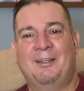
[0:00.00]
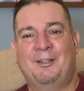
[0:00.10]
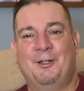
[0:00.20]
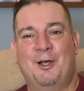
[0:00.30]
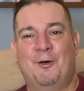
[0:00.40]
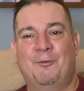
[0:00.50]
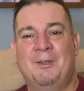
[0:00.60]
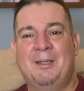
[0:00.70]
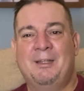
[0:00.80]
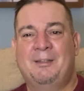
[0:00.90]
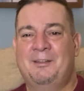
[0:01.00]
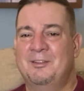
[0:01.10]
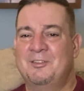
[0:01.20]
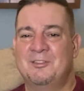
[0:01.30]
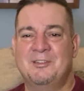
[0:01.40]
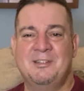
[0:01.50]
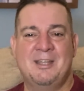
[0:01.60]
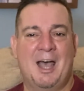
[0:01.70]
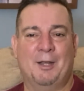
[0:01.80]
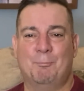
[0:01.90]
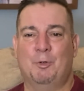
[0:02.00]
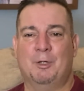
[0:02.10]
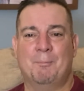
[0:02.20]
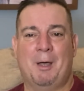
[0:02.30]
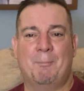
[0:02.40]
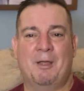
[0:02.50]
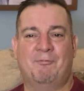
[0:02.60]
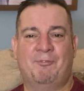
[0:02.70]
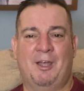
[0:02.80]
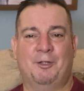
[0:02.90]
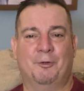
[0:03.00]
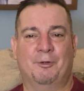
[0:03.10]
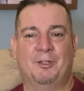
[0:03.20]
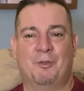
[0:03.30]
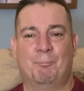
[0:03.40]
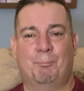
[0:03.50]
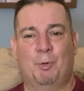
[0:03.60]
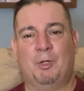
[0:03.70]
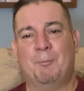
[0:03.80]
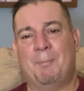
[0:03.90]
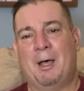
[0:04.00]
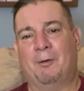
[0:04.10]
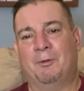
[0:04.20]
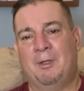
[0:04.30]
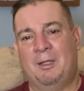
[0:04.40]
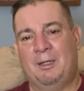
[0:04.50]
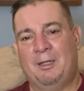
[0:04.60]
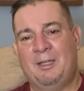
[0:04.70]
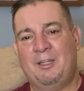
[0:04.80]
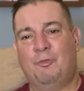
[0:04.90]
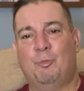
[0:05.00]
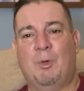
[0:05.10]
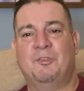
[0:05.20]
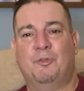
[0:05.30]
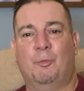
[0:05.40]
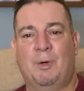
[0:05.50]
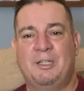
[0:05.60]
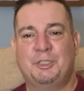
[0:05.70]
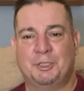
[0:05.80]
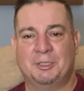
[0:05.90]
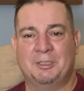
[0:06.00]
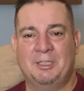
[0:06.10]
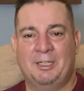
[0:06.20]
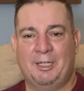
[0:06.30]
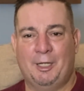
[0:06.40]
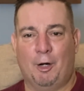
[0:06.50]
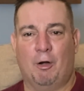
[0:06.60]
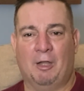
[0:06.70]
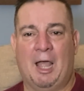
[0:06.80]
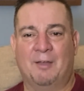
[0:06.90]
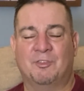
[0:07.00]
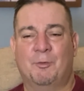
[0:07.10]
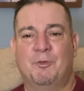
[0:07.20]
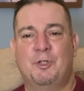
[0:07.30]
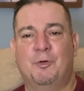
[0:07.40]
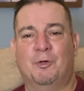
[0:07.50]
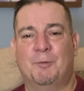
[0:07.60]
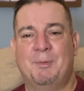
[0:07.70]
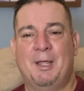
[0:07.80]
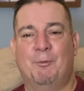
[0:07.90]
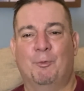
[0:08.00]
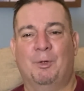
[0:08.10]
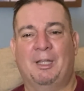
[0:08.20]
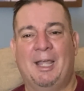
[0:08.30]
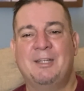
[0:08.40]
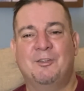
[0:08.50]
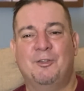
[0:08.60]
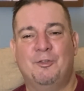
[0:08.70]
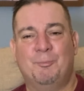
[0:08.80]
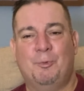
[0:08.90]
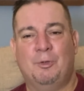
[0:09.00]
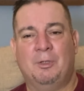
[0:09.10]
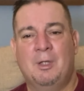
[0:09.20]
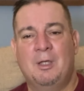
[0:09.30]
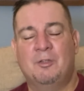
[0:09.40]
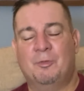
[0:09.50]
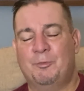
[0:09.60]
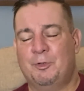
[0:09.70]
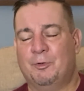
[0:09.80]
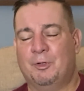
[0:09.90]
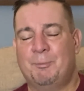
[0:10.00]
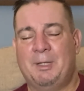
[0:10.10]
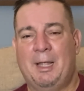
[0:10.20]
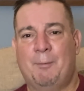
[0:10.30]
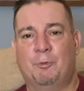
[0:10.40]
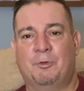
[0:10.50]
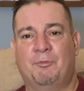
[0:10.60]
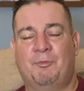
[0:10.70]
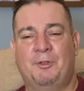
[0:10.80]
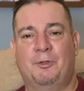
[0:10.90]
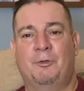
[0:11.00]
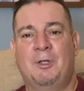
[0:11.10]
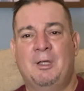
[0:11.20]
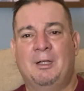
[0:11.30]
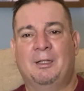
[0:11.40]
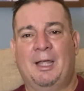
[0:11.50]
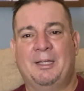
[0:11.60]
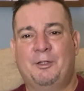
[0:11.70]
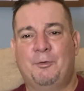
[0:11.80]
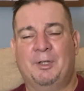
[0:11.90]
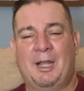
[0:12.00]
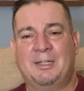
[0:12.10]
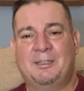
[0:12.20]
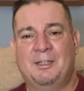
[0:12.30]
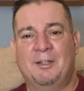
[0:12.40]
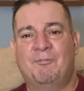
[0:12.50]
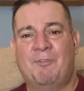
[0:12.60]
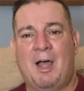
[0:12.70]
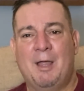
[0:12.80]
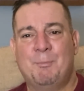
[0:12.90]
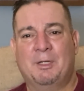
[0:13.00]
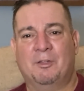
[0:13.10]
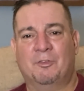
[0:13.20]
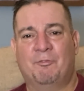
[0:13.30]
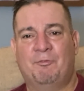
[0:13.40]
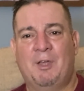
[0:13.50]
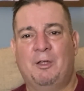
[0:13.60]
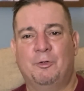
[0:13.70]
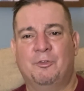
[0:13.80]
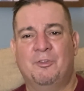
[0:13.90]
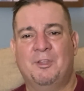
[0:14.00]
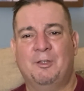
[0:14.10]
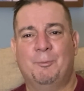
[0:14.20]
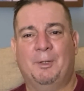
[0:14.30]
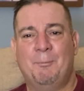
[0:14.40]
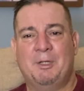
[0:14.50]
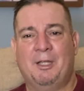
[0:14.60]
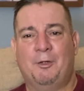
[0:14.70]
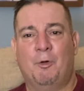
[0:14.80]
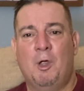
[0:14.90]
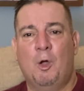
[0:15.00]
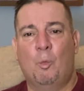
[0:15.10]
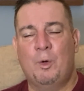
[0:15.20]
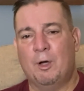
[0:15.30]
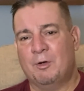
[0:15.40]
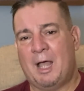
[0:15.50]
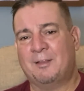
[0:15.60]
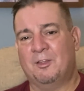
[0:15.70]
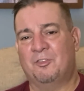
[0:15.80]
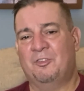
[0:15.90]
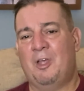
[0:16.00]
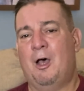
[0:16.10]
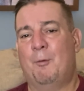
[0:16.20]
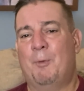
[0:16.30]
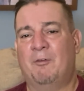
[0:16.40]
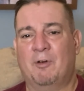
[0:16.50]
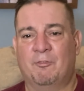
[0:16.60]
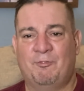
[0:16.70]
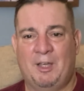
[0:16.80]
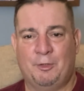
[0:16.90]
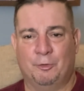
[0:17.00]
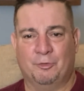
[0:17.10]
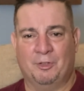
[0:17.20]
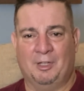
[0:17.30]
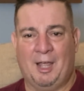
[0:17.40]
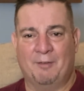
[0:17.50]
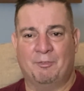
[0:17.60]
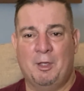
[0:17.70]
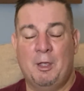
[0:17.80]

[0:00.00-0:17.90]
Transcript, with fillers: You know, this is not a book about my failure. It's a book about his restoration in our lives. Some of you are going to be able to relate to this book. Some of you are going to be able to feel like you can identify because of failures and things. But let me tell you, we are not the sum of our failures in life.